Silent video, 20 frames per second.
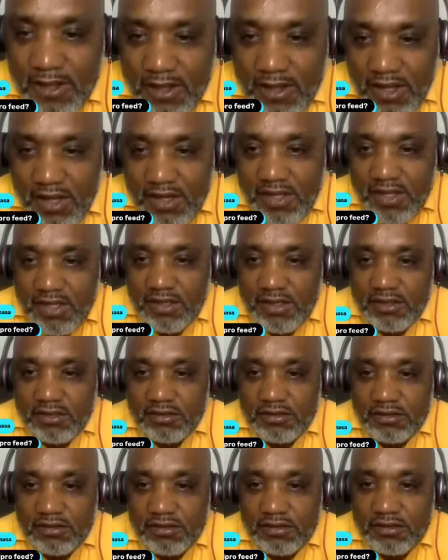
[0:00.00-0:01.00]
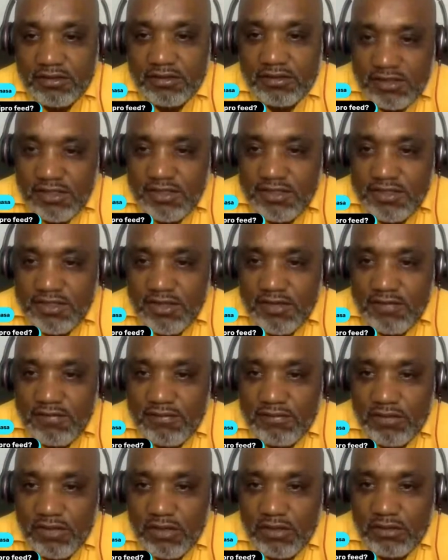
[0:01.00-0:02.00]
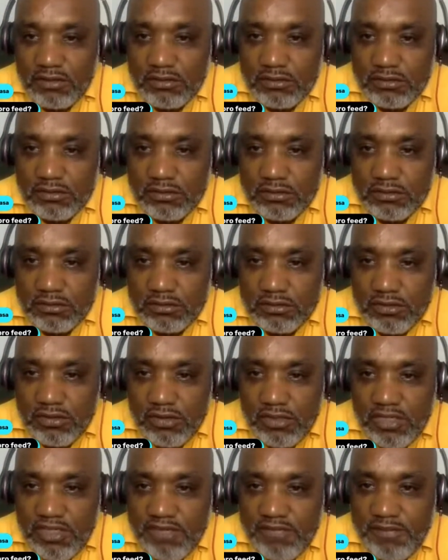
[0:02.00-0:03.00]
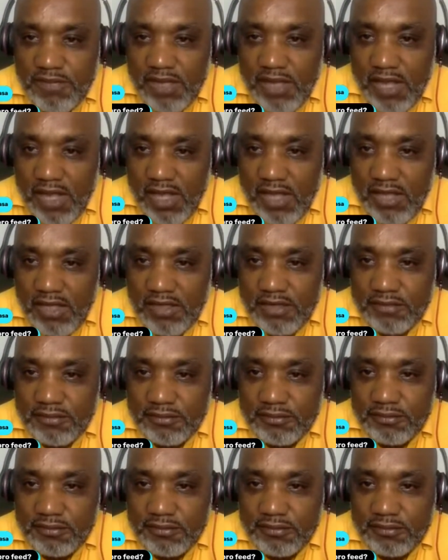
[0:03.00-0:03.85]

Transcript: Khalil, say something, bro. Don't leave me hanging.